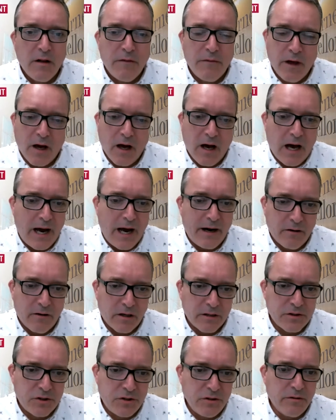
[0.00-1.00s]
that hire
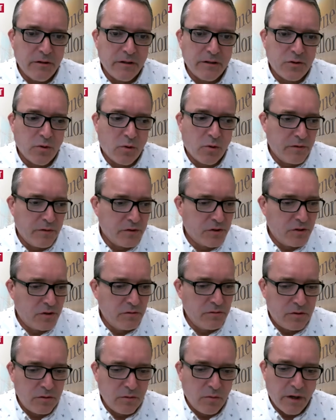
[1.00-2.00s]
our students or the
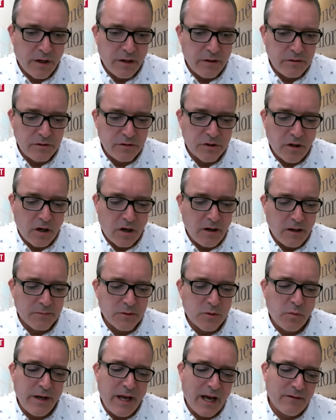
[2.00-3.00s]
students who want to do
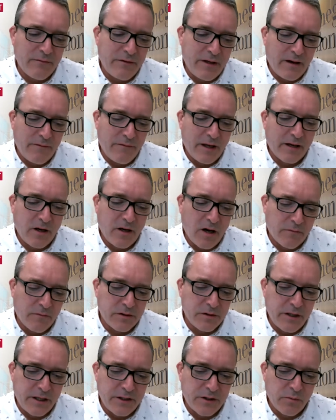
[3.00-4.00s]
startups, we have to have that
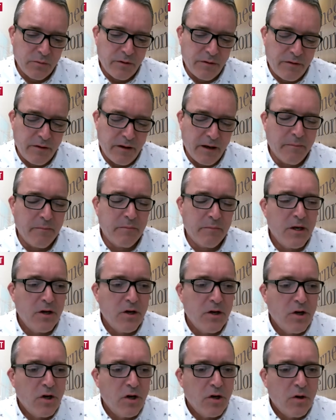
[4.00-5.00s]
conversation with them.
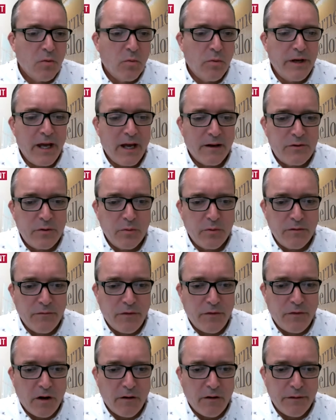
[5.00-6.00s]
We have to
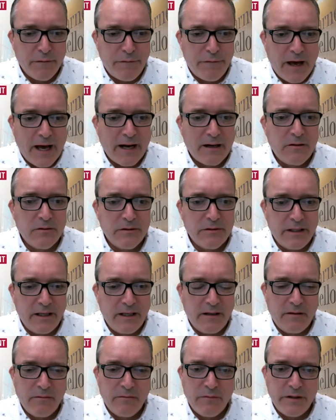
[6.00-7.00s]
involve the
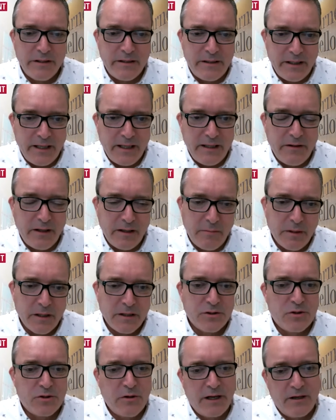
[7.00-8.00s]
faculty, the dean, the
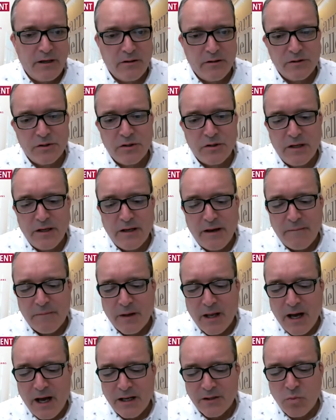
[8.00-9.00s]
administrators,
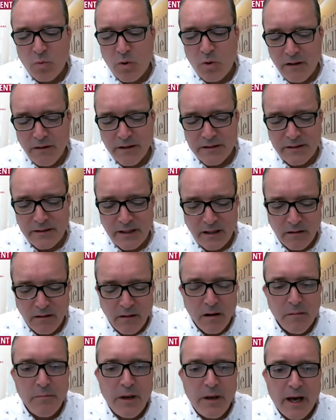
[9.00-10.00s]
as well as the
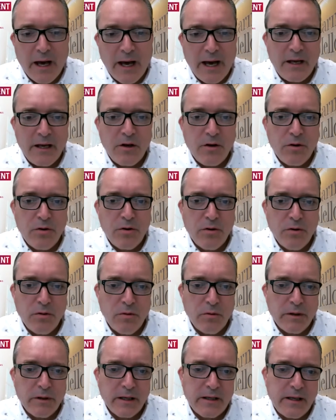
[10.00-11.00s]
alumni
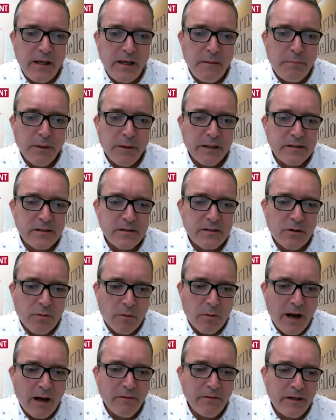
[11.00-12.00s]
who keep us
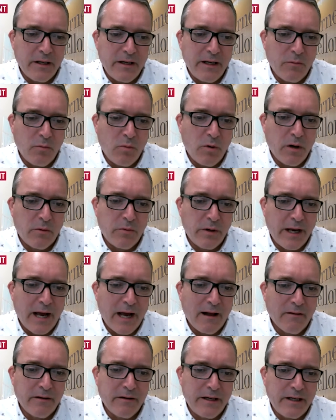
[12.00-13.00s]
grounded in what
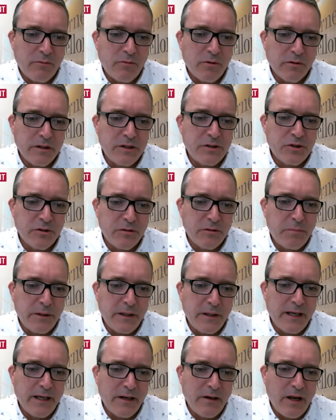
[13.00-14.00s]
reality really should
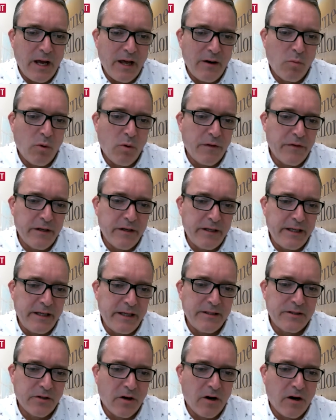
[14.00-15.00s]
be and what the
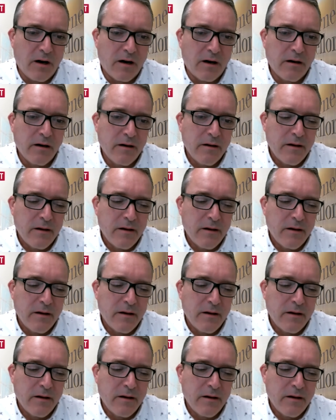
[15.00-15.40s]
needs are.